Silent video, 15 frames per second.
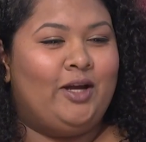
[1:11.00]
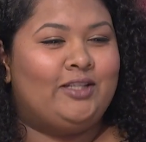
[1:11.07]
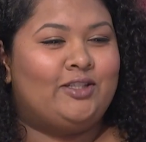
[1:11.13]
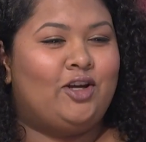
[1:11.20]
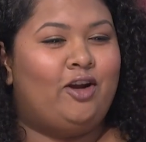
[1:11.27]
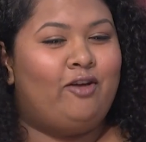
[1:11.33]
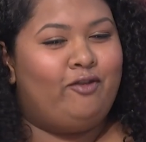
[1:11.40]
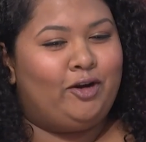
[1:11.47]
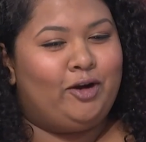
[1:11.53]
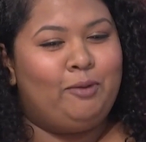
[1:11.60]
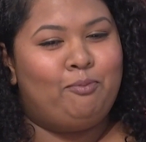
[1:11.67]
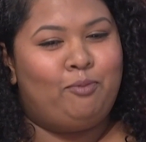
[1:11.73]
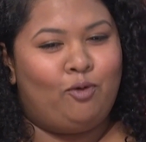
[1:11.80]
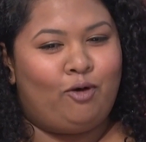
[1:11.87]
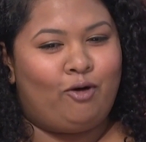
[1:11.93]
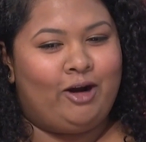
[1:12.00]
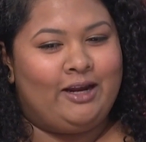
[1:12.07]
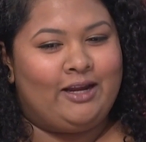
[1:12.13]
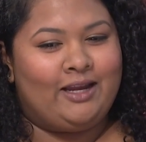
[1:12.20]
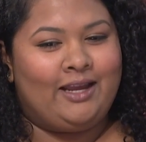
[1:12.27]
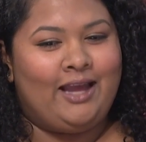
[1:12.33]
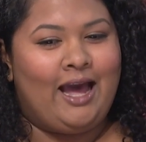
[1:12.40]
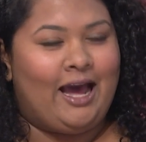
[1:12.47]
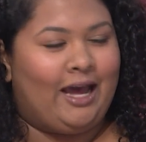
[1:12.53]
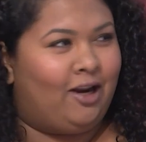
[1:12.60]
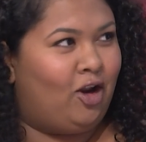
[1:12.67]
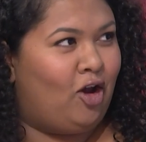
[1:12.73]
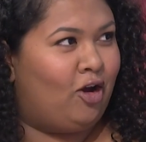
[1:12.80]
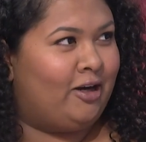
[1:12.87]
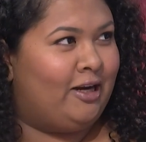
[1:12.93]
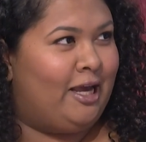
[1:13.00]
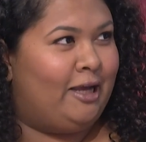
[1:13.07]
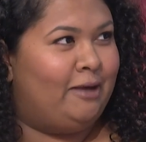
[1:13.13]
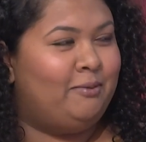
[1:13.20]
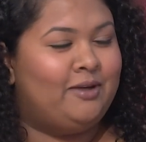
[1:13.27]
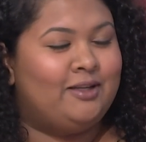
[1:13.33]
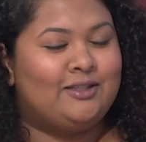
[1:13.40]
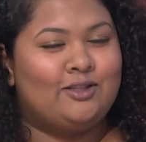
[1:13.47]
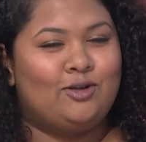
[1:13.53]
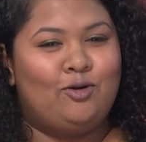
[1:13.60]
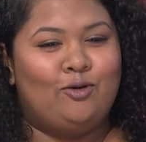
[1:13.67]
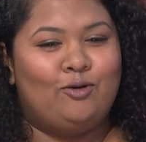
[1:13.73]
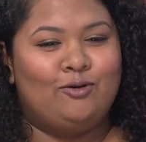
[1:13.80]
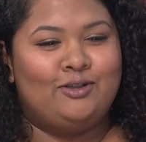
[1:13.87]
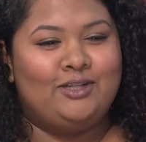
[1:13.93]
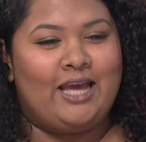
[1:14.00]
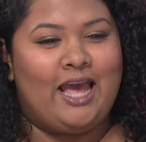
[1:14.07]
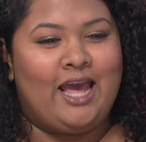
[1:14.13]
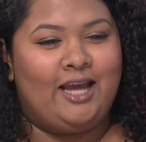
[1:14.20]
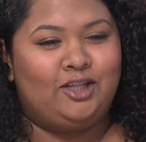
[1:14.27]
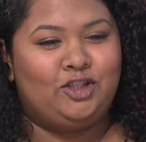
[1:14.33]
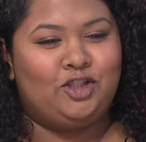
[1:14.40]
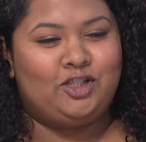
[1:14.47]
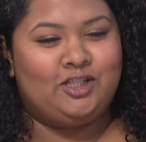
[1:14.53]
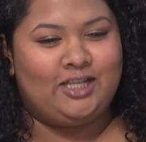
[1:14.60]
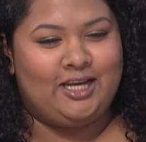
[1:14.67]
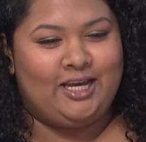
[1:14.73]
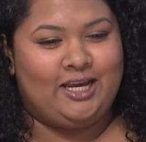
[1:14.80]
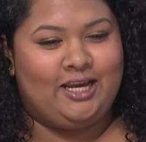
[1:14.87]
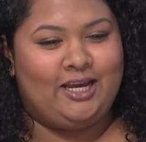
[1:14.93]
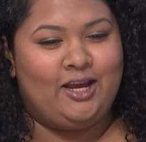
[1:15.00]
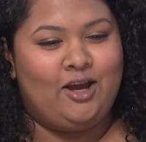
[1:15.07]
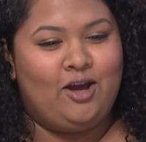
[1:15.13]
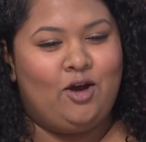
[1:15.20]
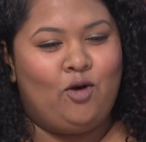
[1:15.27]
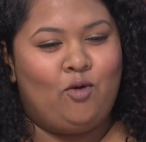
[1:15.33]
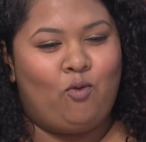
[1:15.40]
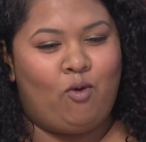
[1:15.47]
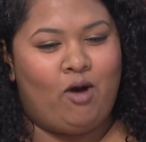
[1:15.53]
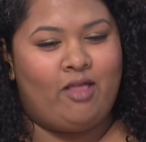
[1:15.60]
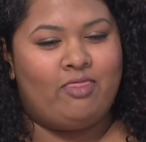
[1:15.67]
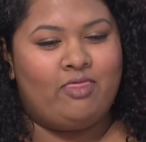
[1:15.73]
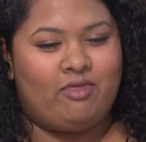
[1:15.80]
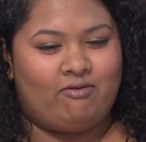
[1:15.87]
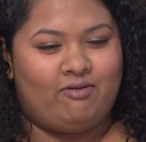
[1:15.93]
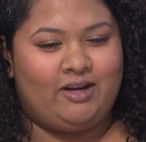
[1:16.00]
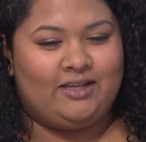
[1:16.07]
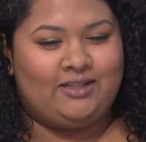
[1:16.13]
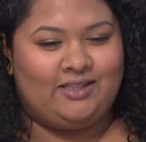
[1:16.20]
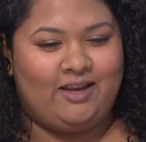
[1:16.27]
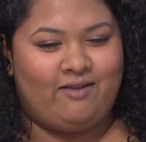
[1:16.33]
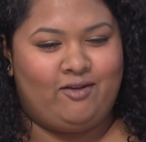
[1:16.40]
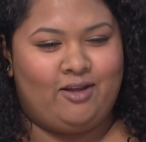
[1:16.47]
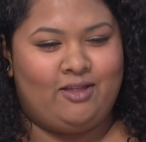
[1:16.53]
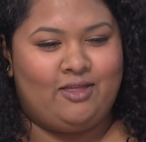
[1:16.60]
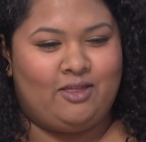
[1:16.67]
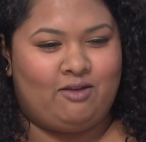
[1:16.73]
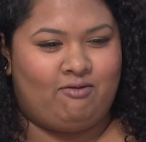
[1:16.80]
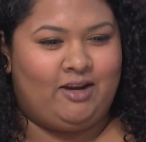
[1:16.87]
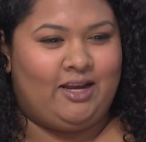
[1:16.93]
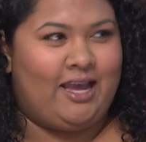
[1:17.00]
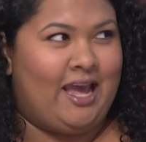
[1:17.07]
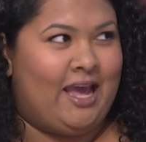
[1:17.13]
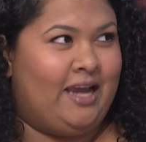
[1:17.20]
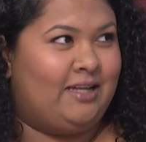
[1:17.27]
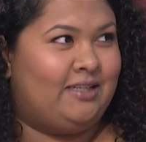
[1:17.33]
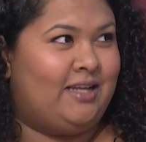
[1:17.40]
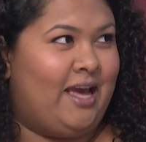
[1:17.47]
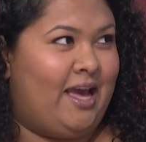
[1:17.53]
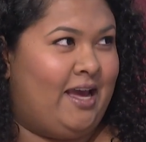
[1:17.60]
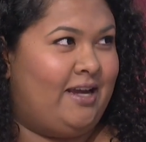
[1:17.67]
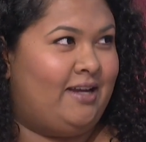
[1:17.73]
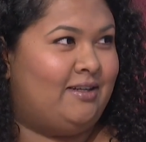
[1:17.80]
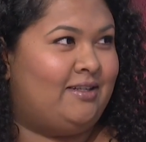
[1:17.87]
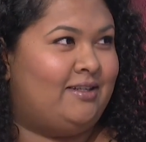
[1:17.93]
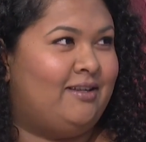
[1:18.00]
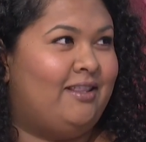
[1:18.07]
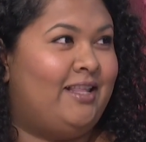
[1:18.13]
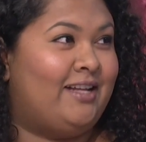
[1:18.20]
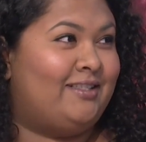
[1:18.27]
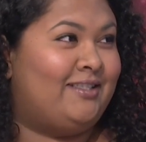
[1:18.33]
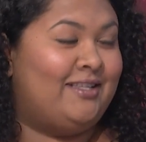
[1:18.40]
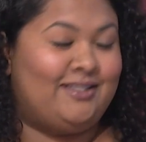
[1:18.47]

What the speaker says: it's got a very boring catalogue name. It's called HD 137388. That's the